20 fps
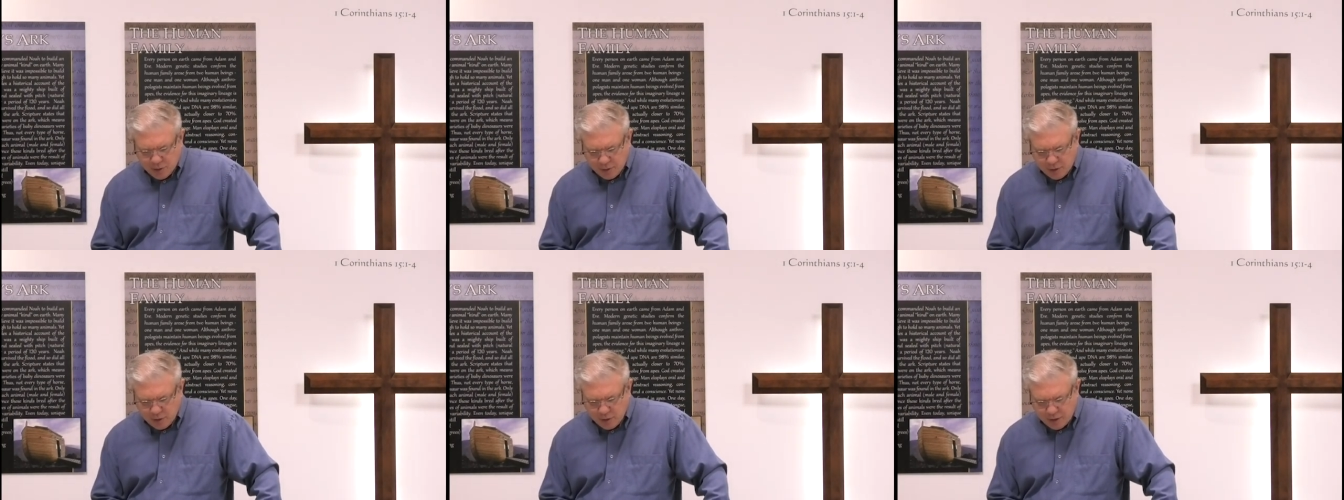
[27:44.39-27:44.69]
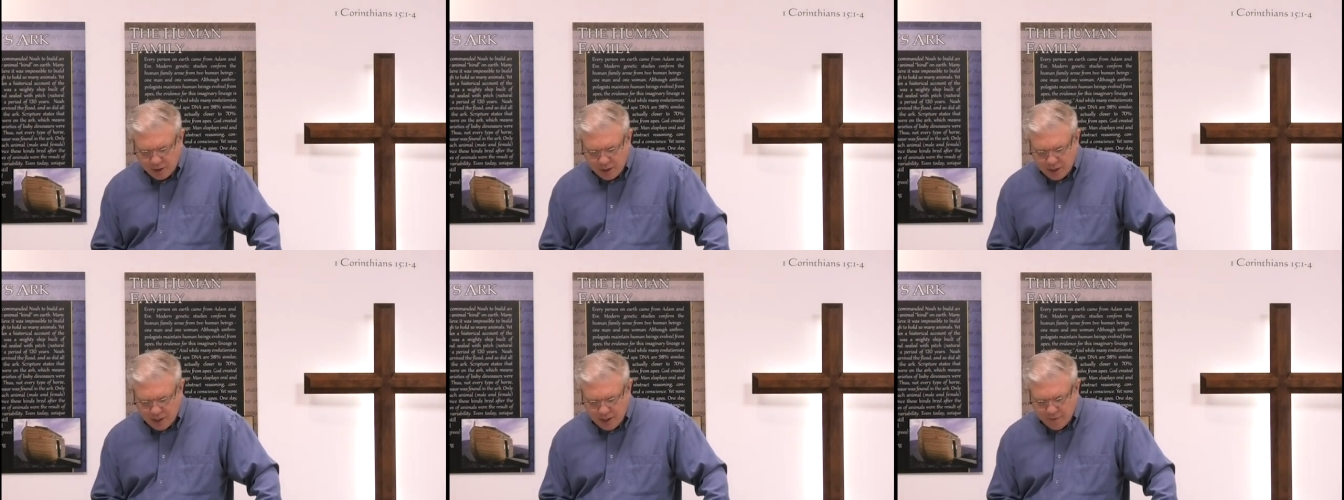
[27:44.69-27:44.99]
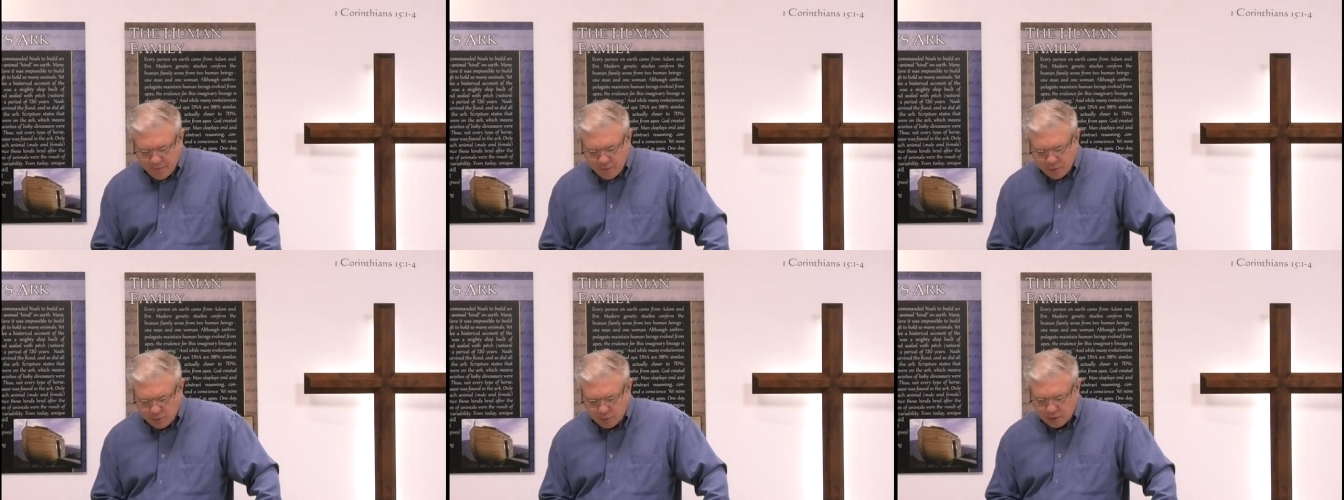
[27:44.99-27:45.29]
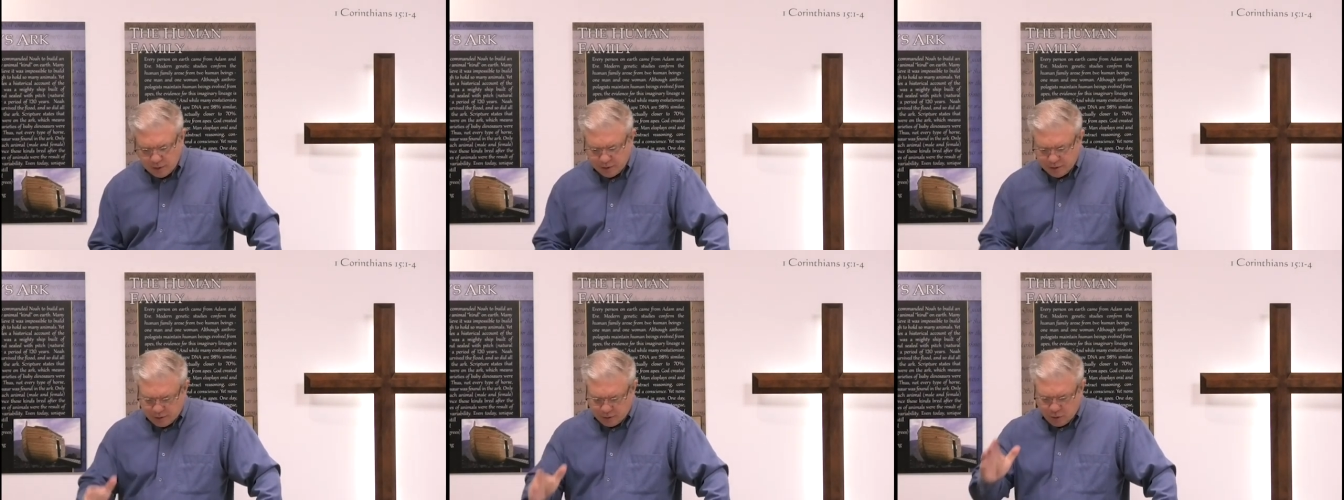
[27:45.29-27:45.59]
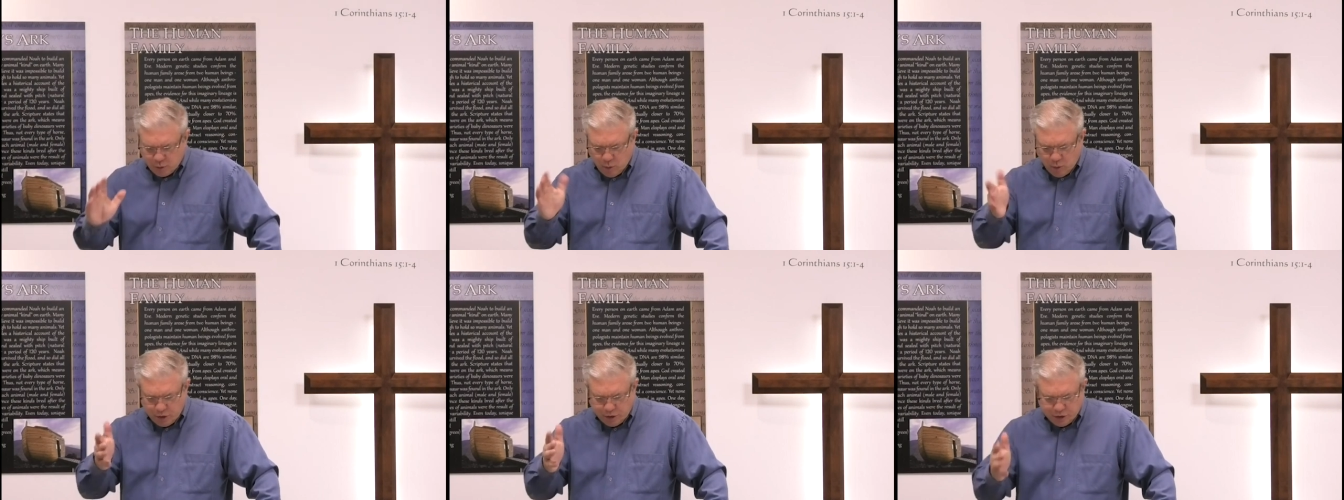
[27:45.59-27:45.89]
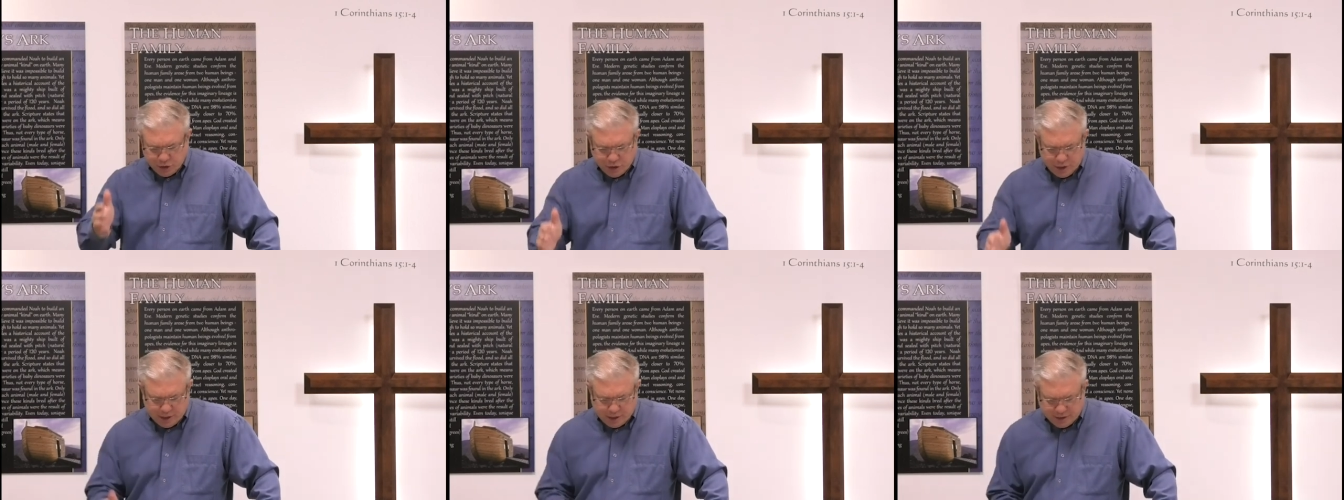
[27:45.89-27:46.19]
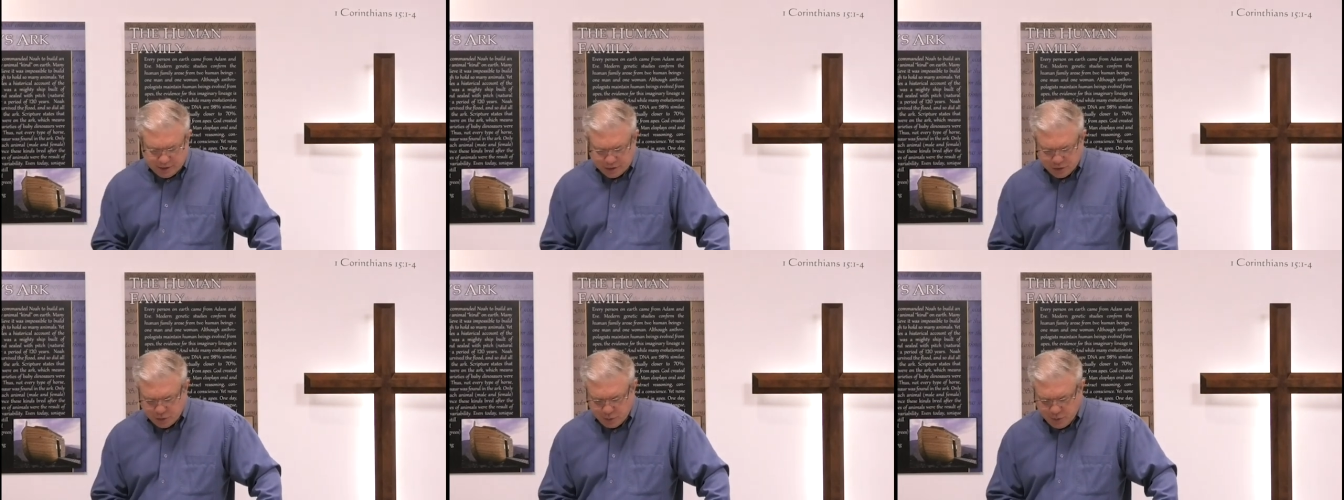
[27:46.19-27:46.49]
knowing good and evil, quoting
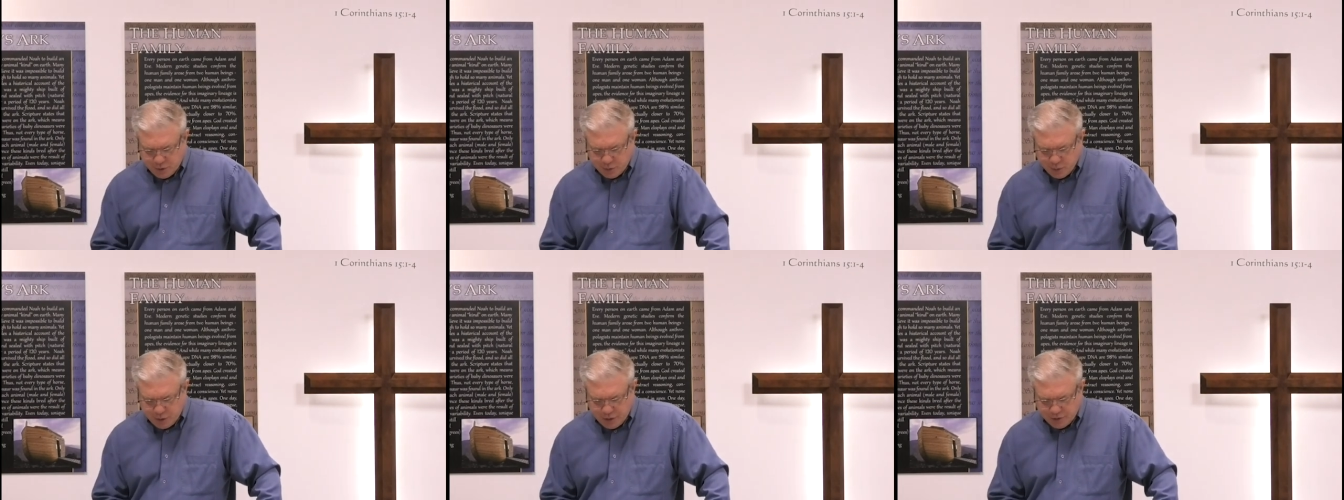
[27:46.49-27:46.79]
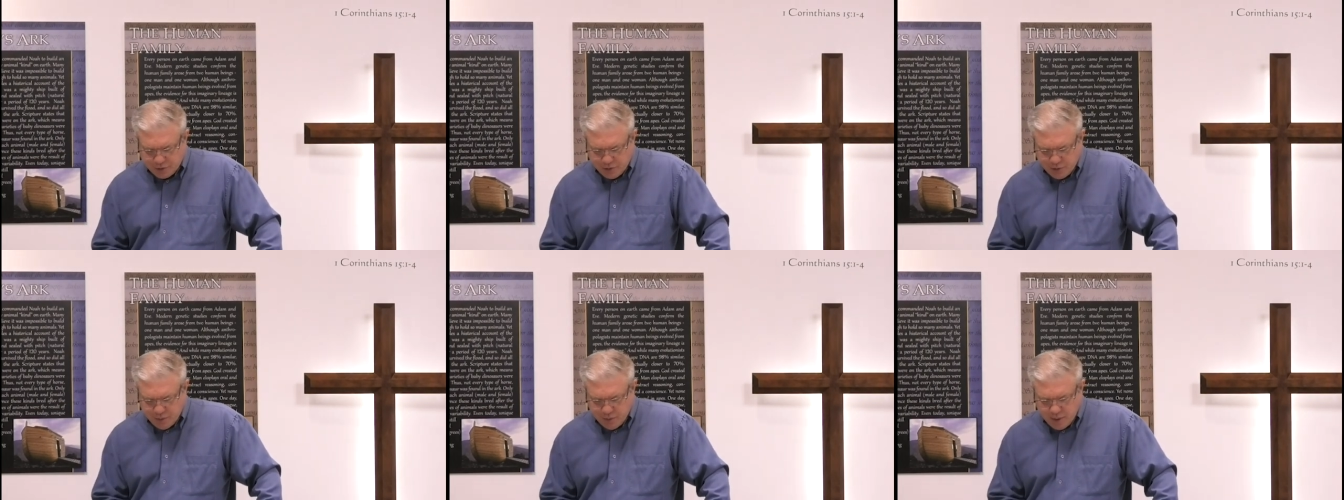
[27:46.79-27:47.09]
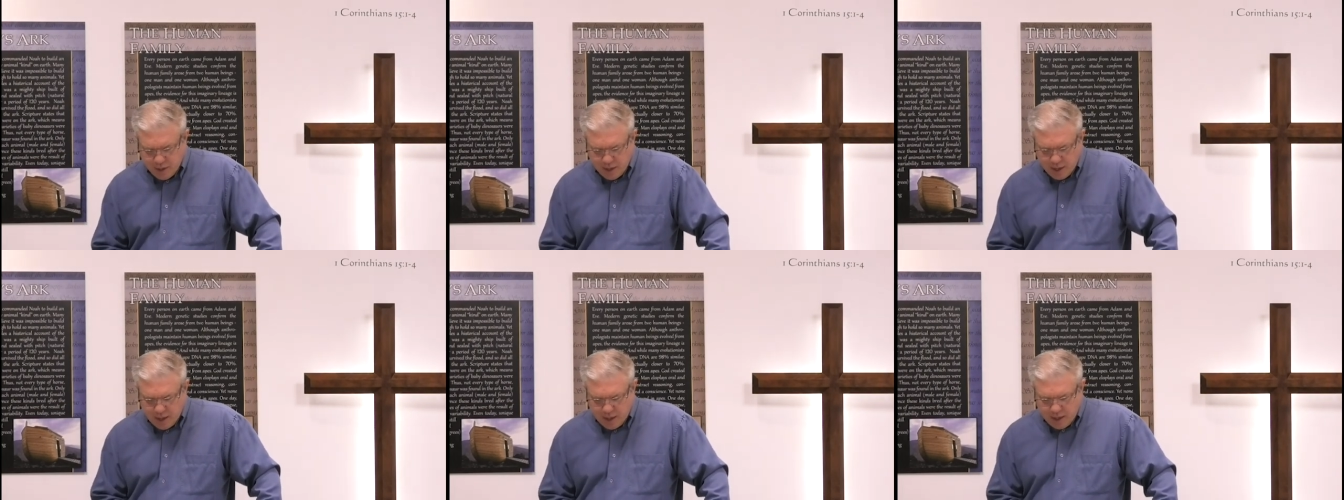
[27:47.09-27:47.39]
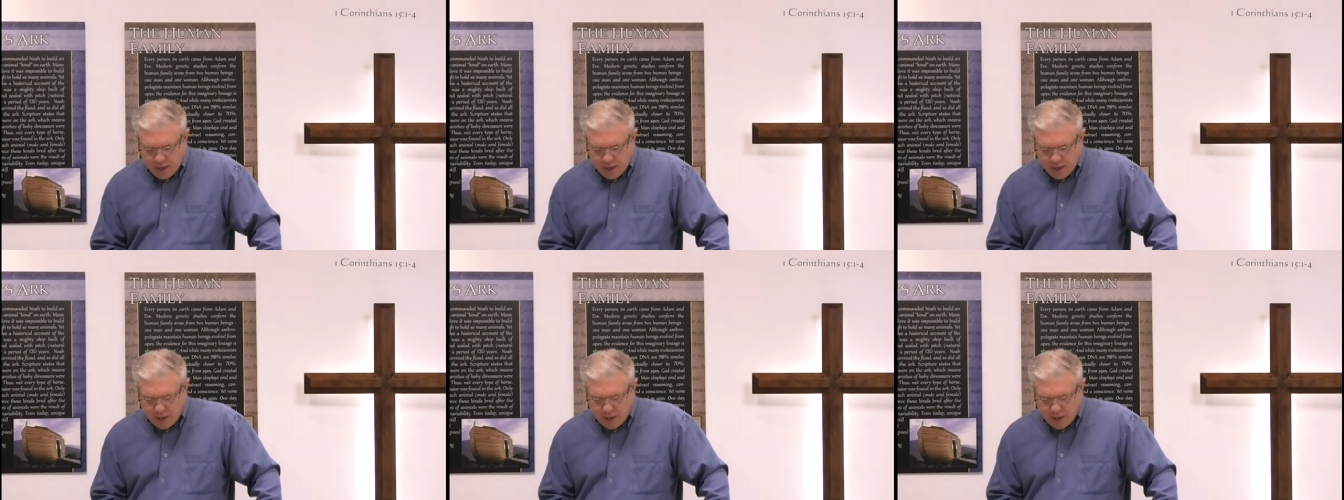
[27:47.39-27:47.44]
Genesis 3.22.